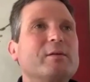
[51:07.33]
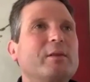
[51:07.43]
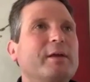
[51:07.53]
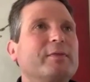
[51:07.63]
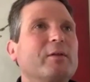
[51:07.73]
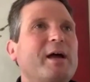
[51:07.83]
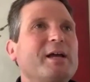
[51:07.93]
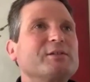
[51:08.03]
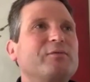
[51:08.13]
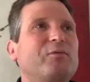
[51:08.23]
like the
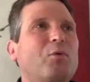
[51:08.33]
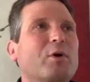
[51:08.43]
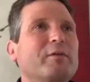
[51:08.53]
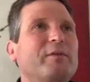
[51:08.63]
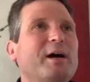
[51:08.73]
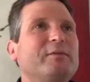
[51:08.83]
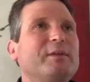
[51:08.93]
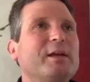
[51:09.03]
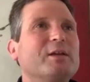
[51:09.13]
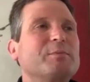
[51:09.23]
last 4 or 5
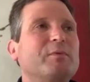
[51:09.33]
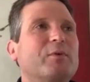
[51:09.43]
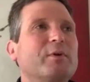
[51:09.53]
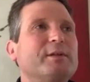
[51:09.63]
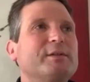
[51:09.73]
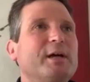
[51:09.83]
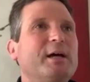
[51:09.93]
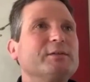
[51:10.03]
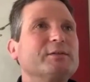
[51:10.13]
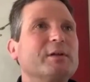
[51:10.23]
days before the
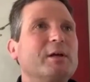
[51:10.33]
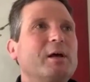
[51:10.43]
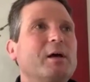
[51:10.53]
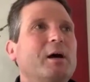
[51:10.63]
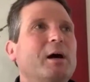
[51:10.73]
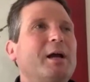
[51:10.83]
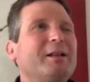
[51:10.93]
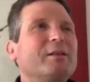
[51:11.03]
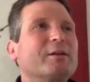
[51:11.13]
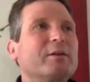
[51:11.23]
test, I
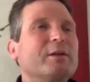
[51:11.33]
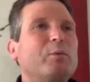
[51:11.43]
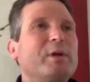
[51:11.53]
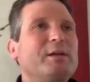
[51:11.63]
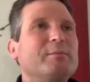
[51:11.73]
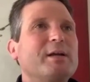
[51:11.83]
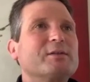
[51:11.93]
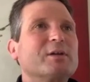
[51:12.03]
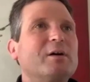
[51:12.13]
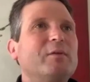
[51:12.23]
literally weaned
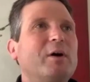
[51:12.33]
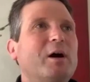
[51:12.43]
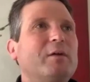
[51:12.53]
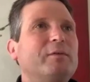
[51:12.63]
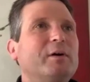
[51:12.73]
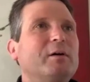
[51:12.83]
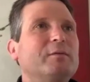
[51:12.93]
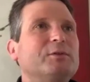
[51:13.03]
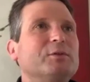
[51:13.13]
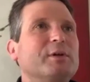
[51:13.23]
myself off
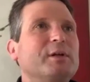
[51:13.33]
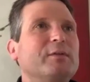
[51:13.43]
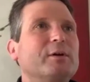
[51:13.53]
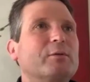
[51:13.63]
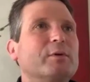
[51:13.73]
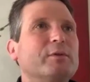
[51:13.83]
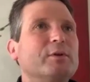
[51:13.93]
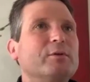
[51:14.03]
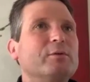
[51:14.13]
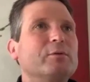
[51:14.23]
of doing the
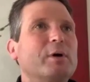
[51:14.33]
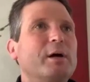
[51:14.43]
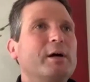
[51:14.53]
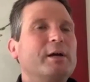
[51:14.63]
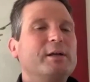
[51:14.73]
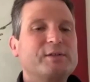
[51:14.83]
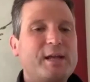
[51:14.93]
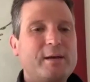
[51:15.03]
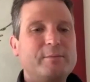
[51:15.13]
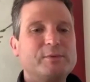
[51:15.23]
review
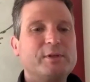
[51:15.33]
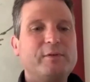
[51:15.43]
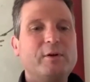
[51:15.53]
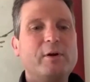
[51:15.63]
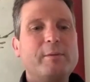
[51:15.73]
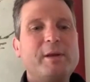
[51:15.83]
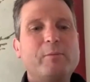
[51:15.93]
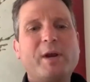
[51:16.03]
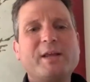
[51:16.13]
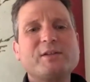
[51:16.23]
exams, if you know what I
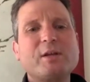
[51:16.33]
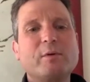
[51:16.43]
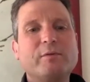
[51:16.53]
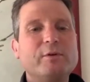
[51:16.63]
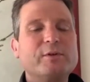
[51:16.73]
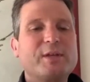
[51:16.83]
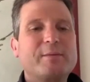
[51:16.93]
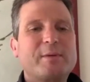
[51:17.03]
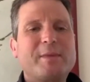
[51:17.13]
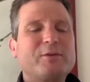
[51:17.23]
mean. When I say review
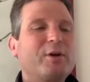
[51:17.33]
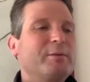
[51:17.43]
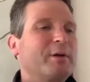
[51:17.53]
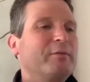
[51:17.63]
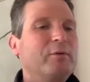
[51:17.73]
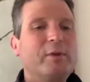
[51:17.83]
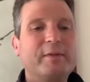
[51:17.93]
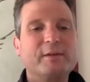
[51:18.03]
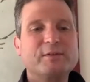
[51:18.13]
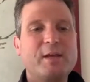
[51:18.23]
exams, I'm not talking about a
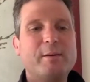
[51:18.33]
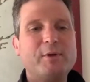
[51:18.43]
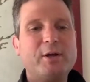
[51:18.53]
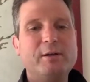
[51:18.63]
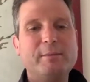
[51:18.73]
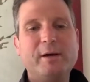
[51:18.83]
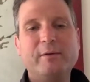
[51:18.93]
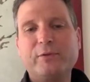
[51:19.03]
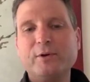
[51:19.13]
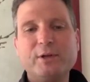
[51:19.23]
full-length exam. I'm talking
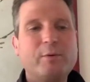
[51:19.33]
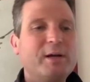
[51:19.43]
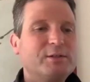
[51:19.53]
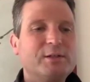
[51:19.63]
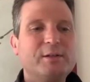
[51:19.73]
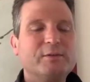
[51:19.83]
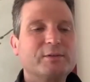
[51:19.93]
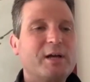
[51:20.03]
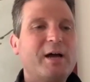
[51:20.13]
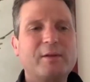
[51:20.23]
about 30
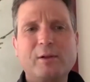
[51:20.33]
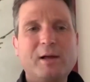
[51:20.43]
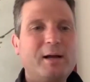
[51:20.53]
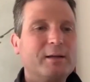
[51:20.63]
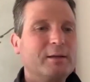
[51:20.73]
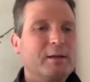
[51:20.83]
questions on the clock.